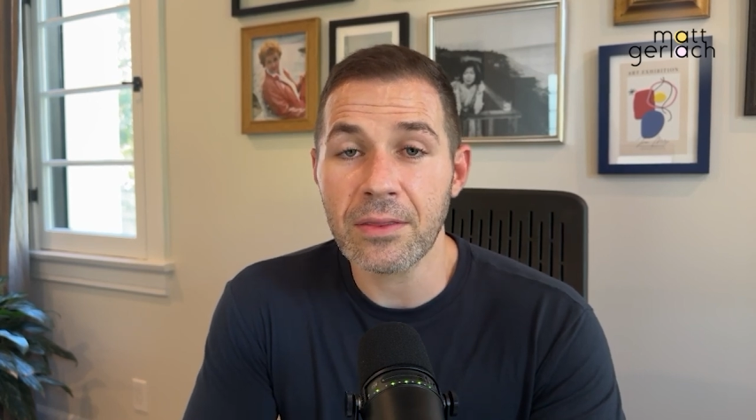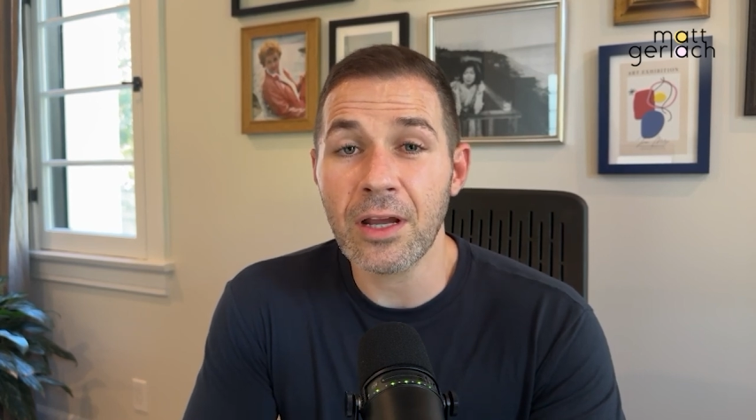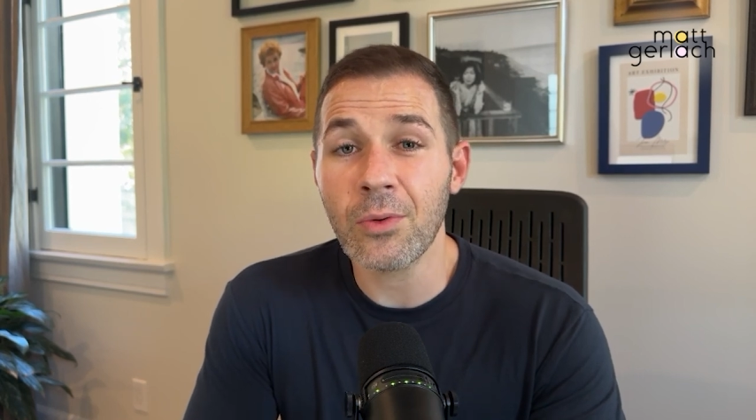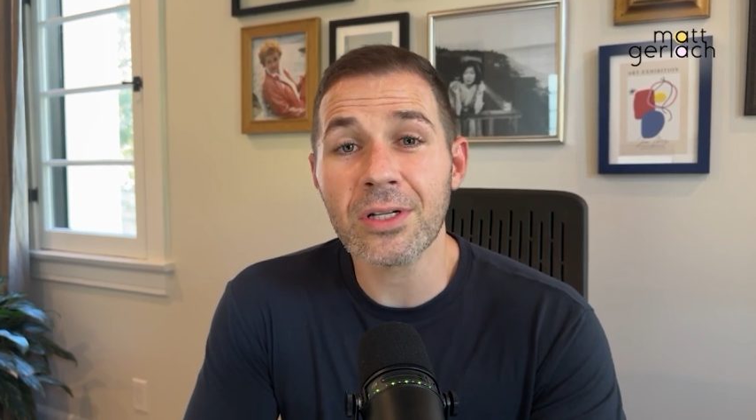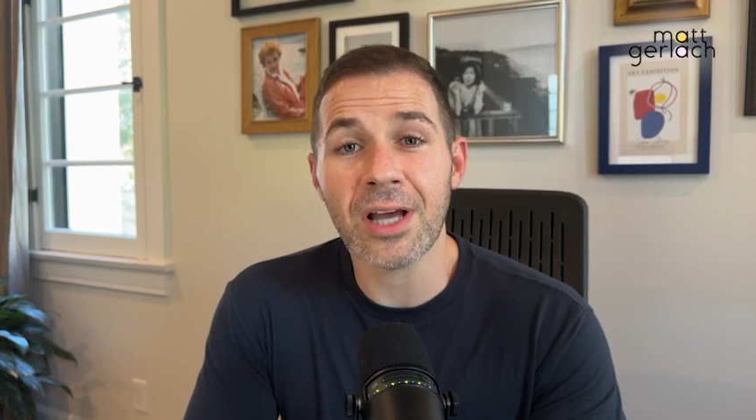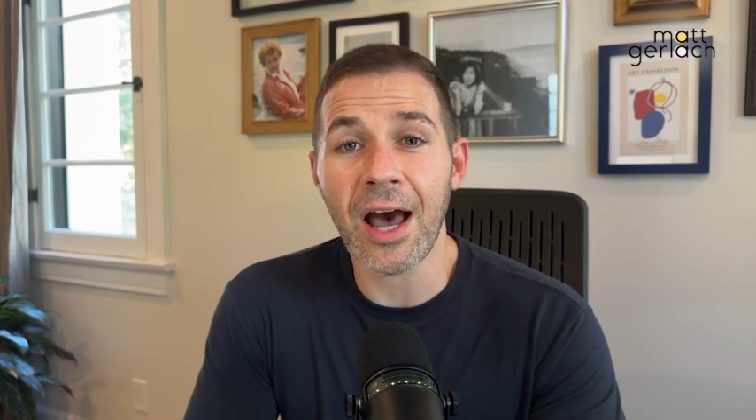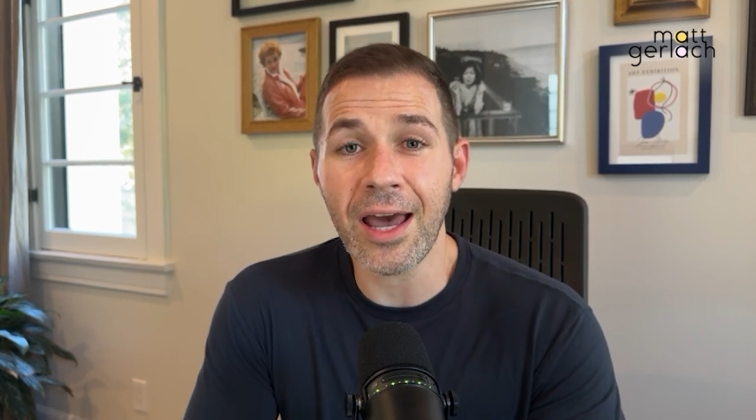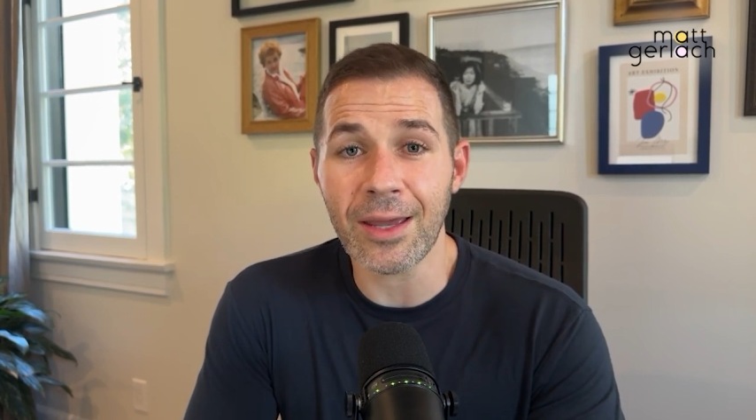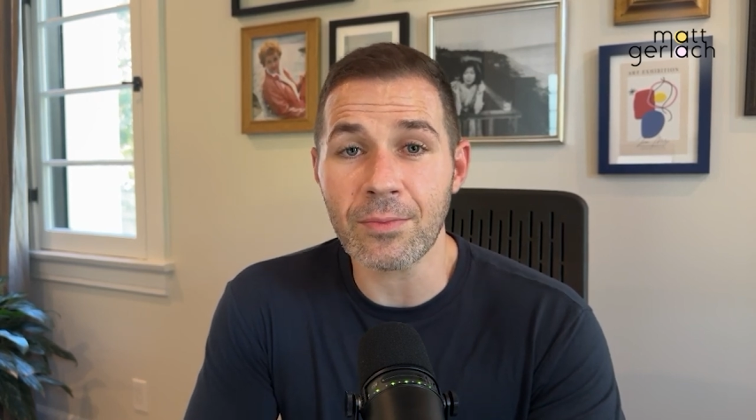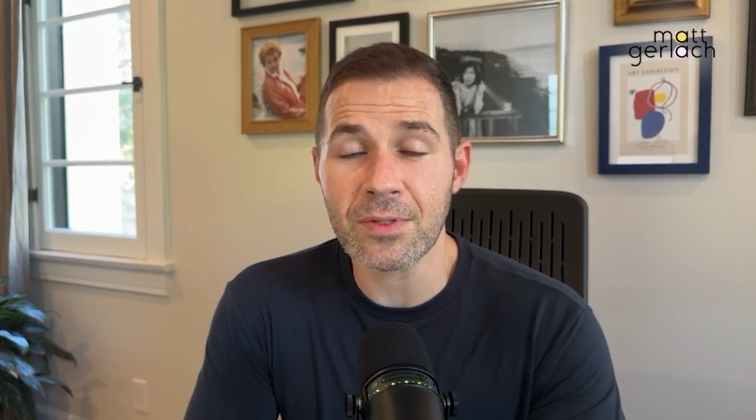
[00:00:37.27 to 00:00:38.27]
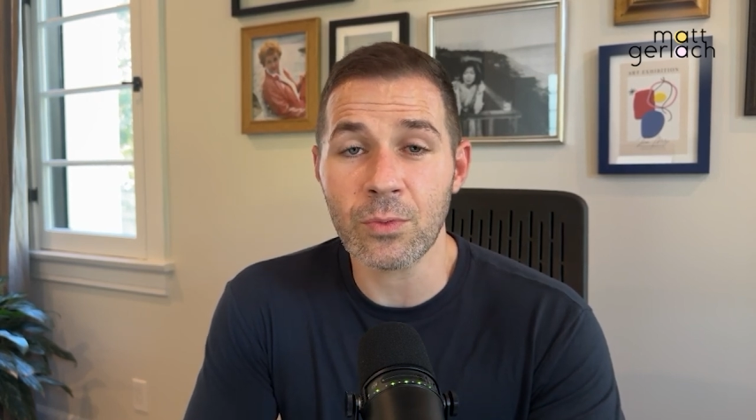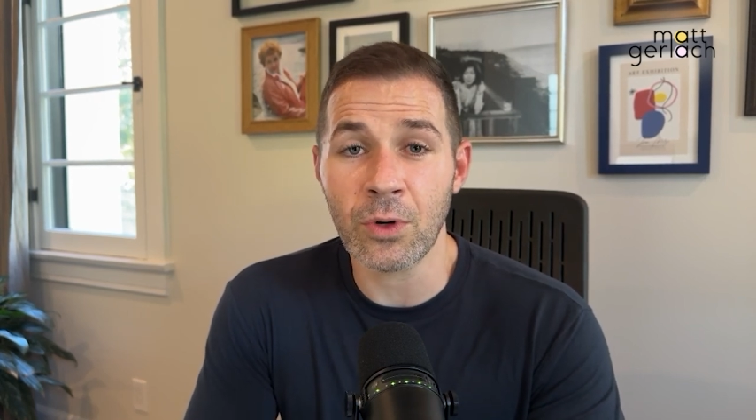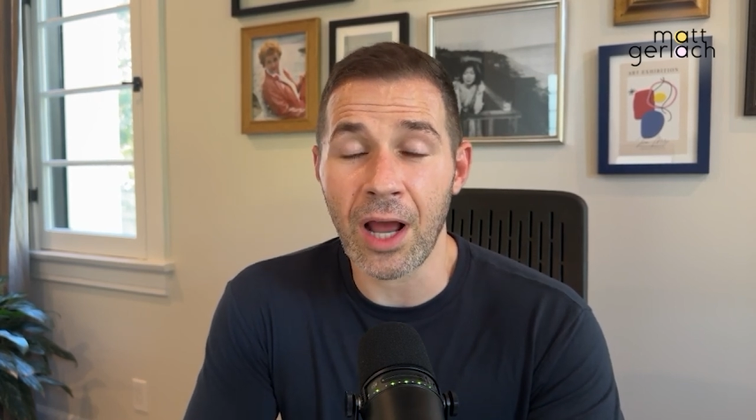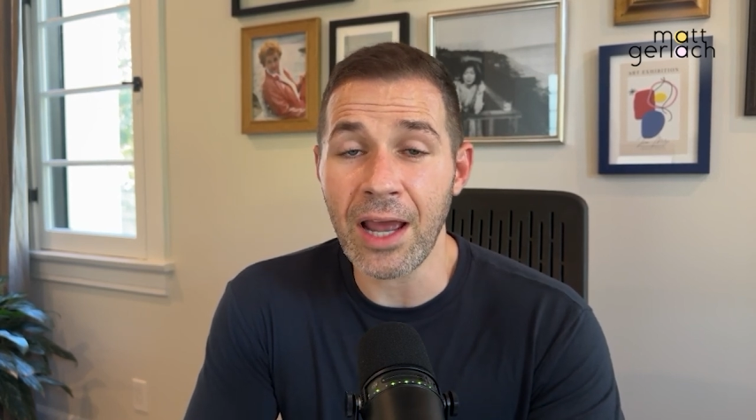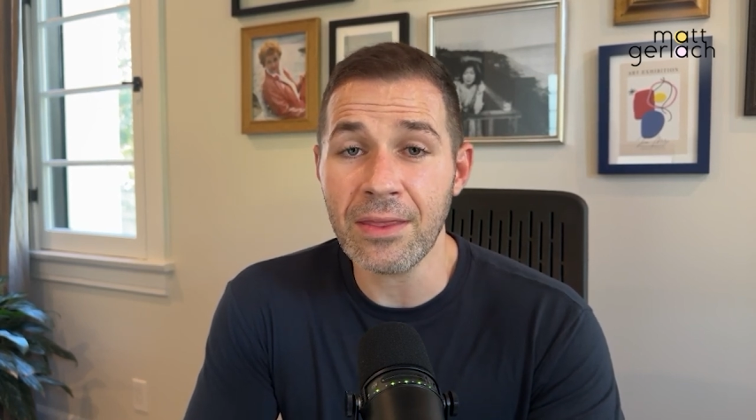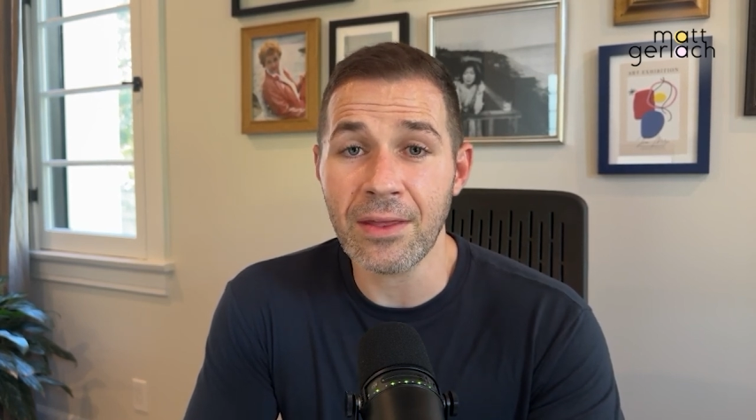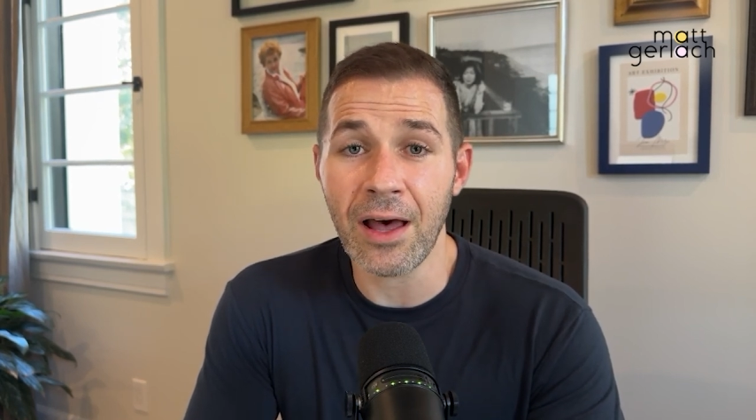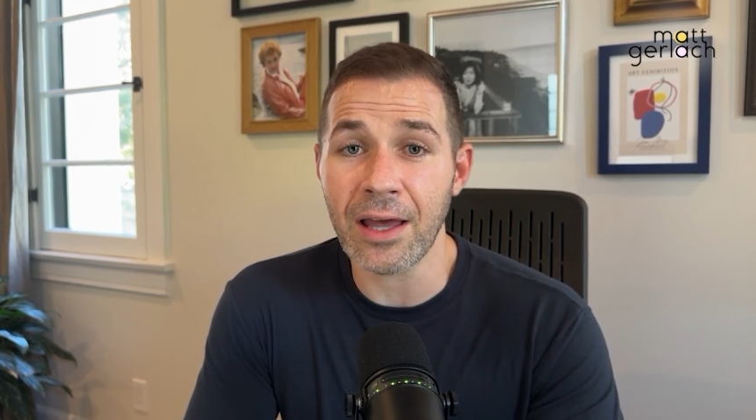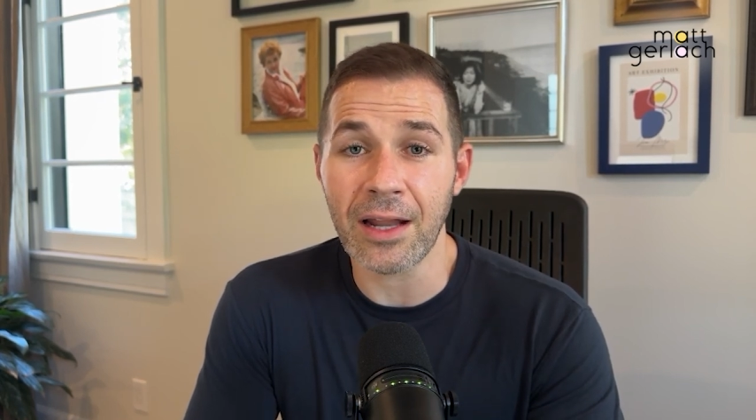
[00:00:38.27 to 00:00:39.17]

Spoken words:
There were times where I thought